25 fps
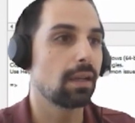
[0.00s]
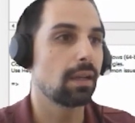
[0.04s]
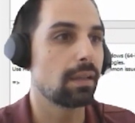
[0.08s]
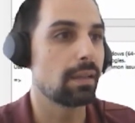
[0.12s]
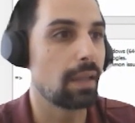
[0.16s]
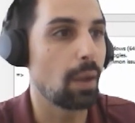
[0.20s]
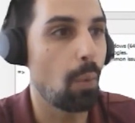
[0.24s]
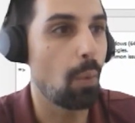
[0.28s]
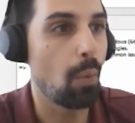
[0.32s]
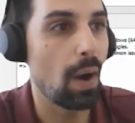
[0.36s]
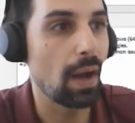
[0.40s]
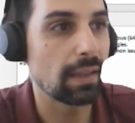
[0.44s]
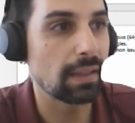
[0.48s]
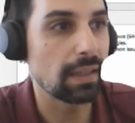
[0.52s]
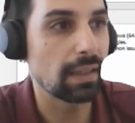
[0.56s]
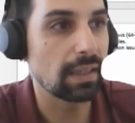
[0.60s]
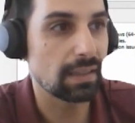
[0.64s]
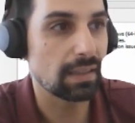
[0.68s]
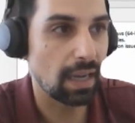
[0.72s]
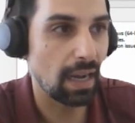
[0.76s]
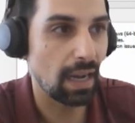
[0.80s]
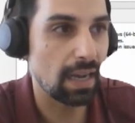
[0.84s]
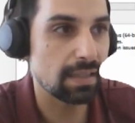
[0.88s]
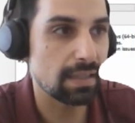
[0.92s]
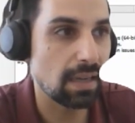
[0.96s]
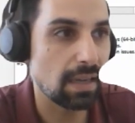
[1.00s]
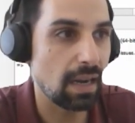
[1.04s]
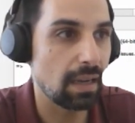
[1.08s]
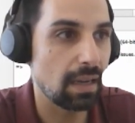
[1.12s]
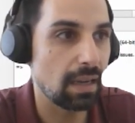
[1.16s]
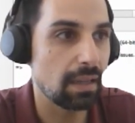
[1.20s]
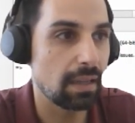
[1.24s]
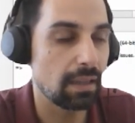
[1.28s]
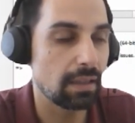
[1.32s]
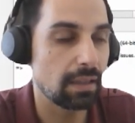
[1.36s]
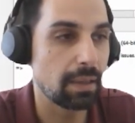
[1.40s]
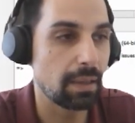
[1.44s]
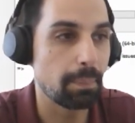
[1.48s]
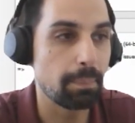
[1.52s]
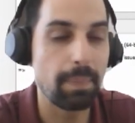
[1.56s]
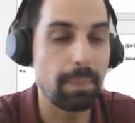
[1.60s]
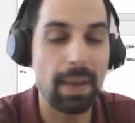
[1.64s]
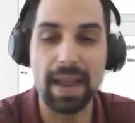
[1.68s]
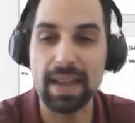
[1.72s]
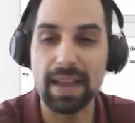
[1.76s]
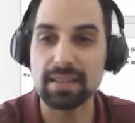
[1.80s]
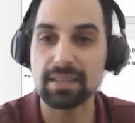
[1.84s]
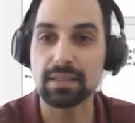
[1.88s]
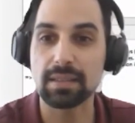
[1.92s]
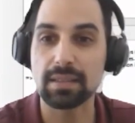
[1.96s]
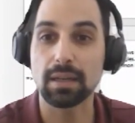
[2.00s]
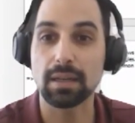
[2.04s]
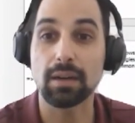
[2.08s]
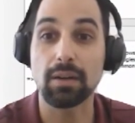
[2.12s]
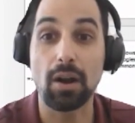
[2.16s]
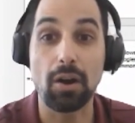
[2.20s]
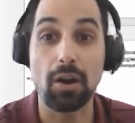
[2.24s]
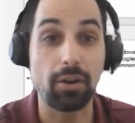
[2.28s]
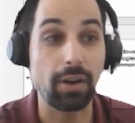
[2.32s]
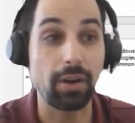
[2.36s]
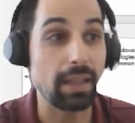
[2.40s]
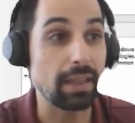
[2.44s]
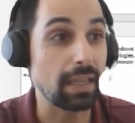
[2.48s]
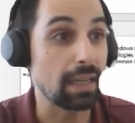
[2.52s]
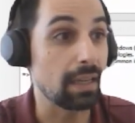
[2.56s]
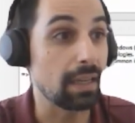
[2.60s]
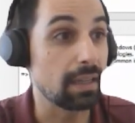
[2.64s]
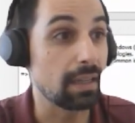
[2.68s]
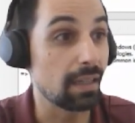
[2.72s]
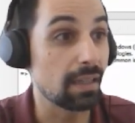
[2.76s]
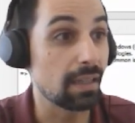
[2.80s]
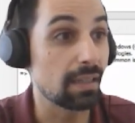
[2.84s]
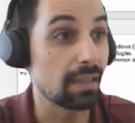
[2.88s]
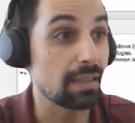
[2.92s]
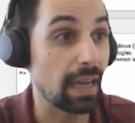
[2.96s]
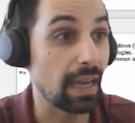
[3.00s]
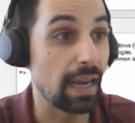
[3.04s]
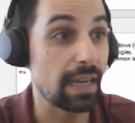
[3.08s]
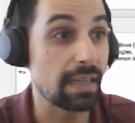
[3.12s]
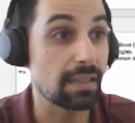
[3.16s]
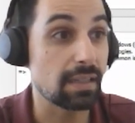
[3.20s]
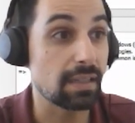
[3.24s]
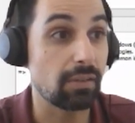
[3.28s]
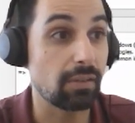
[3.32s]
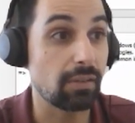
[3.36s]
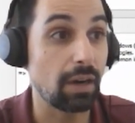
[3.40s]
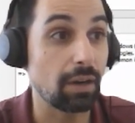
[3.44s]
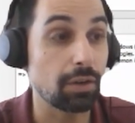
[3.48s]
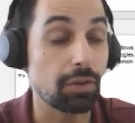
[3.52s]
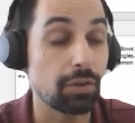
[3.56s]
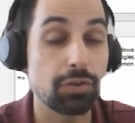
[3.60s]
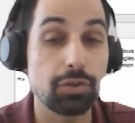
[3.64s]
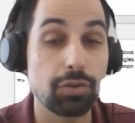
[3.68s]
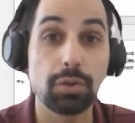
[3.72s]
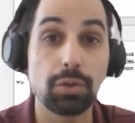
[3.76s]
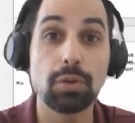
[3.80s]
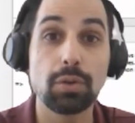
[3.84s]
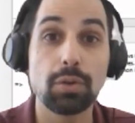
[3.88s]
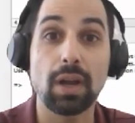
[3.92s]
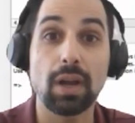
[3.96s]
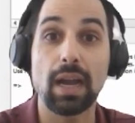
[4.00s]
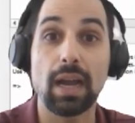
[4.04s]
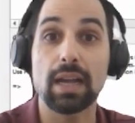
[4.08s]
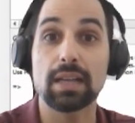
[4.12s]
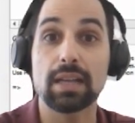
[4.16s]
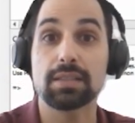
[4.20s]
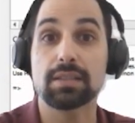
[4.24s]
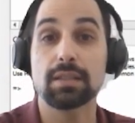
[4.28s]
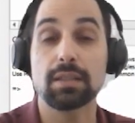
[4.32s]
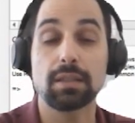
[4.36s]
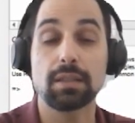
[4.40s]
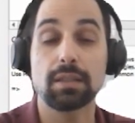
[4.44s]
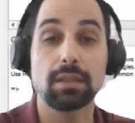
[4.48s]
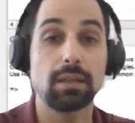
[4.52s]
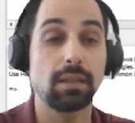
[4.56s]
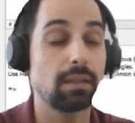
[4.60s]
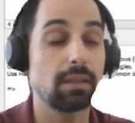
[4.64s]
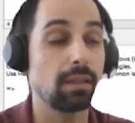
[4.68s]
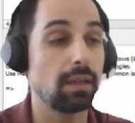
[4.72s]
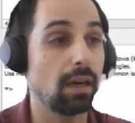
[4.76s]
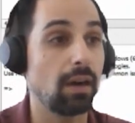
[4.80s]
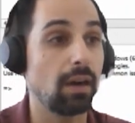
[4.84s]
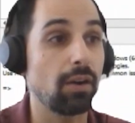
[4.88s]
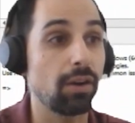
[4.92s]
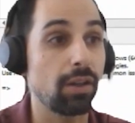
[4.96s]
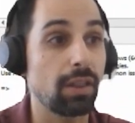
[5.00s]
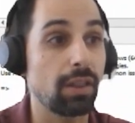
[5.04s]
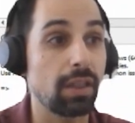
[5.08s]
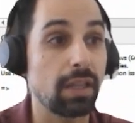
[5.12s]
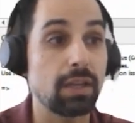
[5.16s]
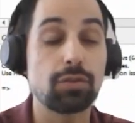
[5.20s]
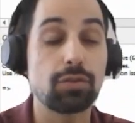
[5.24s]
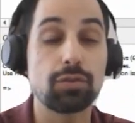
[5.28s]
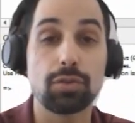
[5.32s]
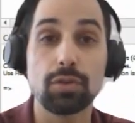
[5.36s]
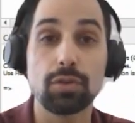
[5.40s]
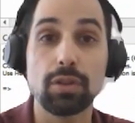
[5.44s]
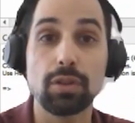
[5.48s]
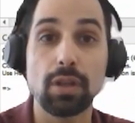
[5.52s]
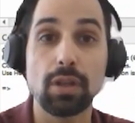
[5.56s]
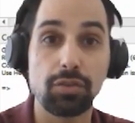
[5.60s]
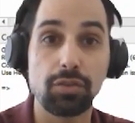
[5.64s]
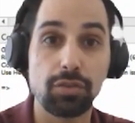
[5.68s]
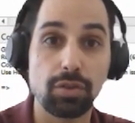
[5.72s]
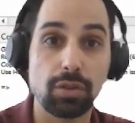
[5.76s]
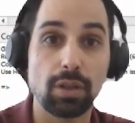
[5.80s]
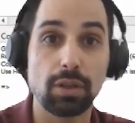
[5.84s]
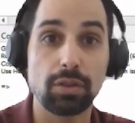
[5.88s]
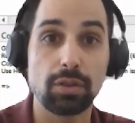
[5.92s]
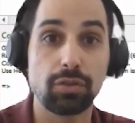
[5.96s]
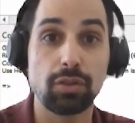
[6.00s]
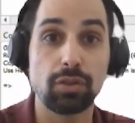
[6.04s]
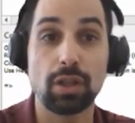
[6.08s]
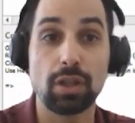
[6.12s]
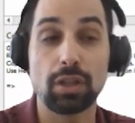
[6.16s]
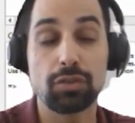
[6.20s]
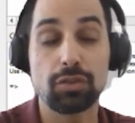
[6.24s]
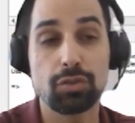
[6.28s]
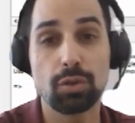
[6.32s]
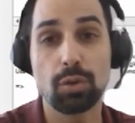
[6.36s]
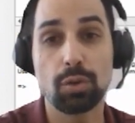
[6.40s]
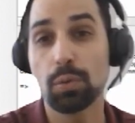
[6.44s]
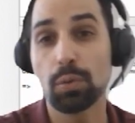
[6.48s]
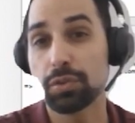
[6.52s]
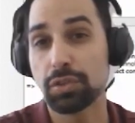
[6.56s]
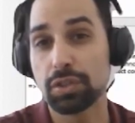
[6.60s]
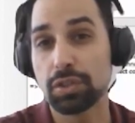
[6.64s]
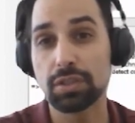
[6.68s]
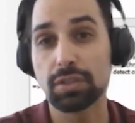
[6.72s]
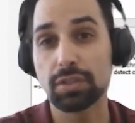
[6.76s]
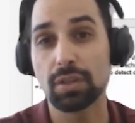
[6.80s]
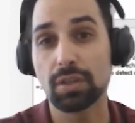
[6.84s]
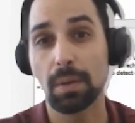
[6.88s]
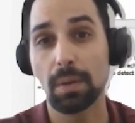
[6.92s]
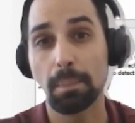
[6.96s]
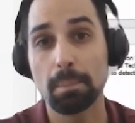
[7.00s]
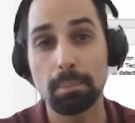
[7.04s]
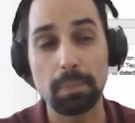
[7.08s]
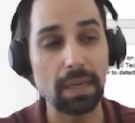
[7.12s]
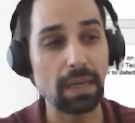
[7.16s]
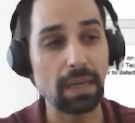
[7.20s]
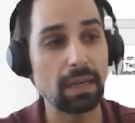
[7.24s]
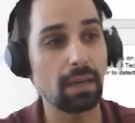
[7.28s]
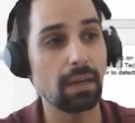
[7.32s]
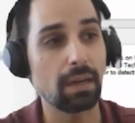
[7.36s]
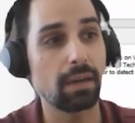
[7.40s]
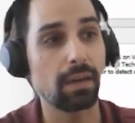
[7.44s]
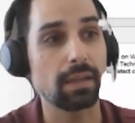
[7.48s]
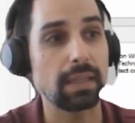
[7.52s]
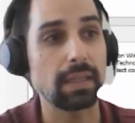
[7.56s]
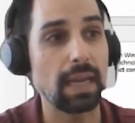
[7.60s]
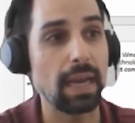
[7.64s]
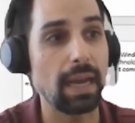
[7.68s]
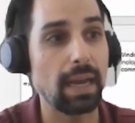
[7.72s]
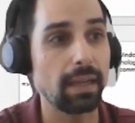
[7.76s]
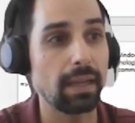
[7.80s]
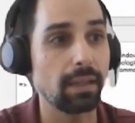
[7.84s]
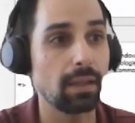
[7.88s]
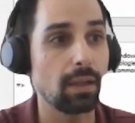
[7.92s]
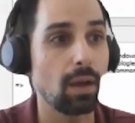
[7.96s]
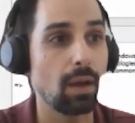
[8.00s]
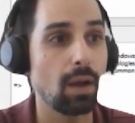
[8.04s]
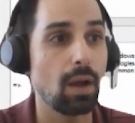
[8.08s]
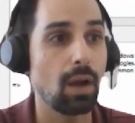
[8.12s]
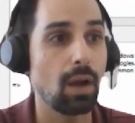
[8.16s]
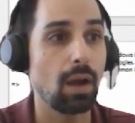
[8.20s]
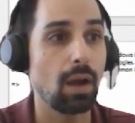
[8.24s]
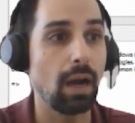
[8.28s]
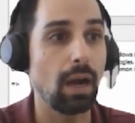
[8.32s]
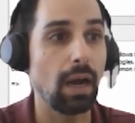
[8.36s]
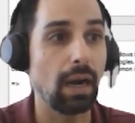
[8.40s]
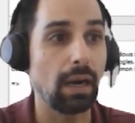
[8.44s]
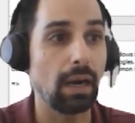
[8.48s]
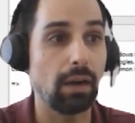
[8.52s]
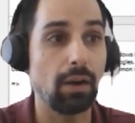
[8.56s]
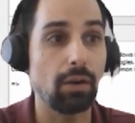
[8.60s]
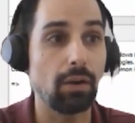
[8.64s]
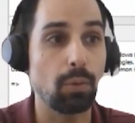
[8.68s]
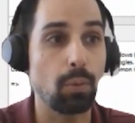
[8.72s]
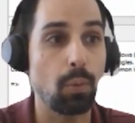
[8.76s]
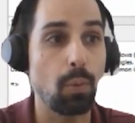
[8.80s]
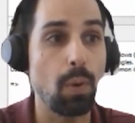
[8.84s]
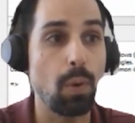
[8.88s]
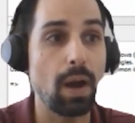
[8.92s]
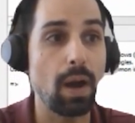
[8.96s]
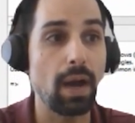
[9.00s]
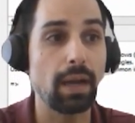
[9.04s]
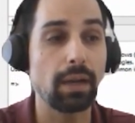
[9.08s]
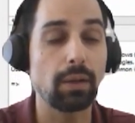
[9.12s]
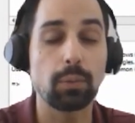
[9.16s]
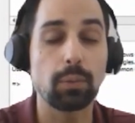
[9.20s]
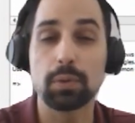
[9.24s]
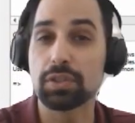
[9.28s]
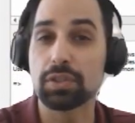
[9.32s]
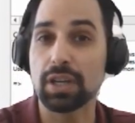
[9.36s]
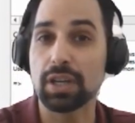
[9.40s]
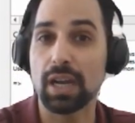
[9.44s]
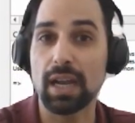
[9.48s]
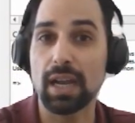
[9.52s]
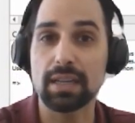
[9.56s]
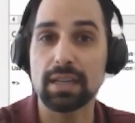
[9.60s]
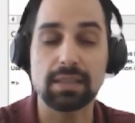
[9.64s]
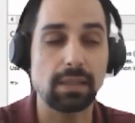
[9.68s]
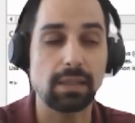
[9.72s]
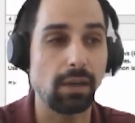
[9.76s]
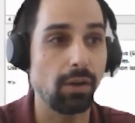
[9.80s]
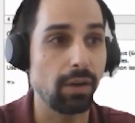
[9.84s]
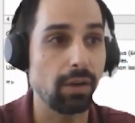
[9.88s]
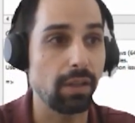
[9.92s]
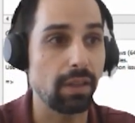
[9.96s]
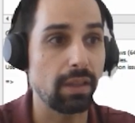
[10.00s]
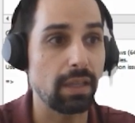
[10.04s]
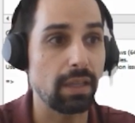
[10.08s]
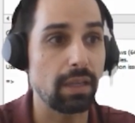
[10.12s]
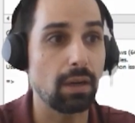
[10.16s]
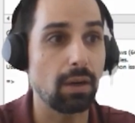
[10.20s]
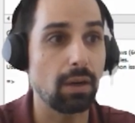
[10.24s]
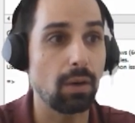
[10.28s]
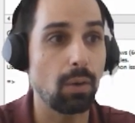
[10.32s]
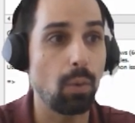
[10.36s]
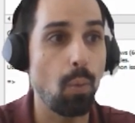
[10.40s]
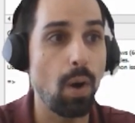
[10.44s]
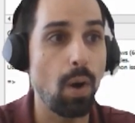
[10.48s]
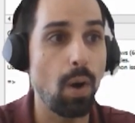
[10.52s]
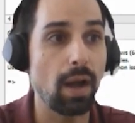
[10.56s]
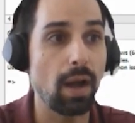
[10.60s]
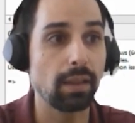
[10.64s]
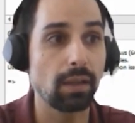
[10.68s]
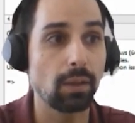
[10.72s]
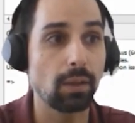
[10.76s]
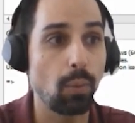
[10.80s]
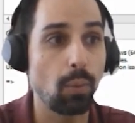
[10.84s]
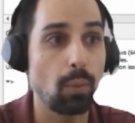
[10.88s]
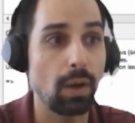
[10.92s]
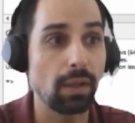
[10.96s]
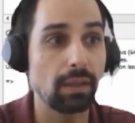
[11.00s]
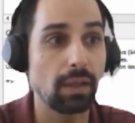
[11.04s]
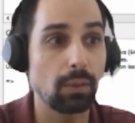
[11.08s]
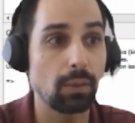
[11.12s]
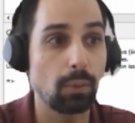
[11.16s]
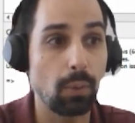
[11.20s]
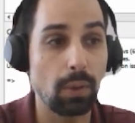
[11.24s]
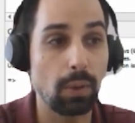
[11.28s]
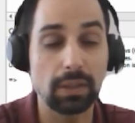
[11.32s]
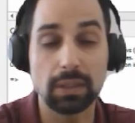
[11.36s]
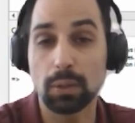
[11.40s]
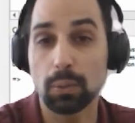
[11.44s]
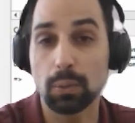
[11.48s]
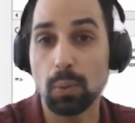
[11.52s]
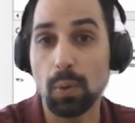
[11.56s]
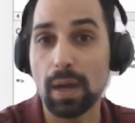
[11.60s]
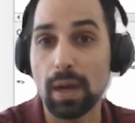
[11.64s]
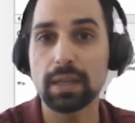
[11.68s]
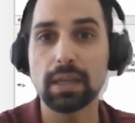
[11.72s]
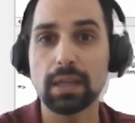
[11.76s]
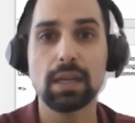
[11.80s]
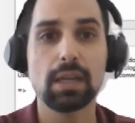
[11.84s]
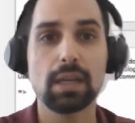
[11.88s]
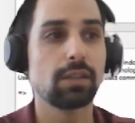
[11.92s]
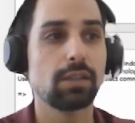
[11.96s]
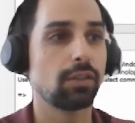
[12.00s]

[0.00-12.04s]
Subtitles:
The one that has the best router ID. In this case, router 2 has router ID 2.2.2.2, which is bigger than router 1, which has router ID 1.1.1.1.